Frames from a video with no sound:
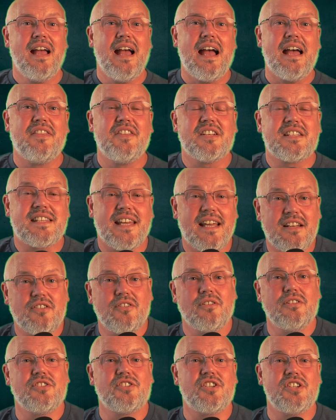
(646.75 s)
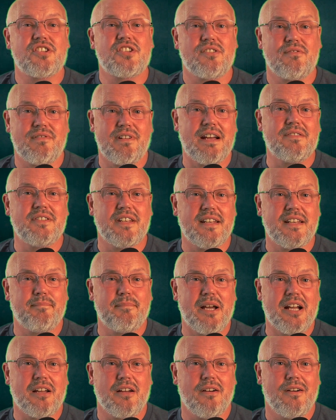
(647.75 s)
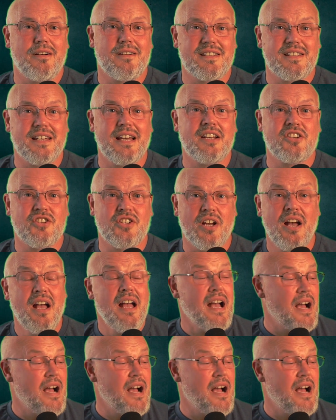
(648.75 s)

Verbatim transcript: and the technology surrounding MACH architecture,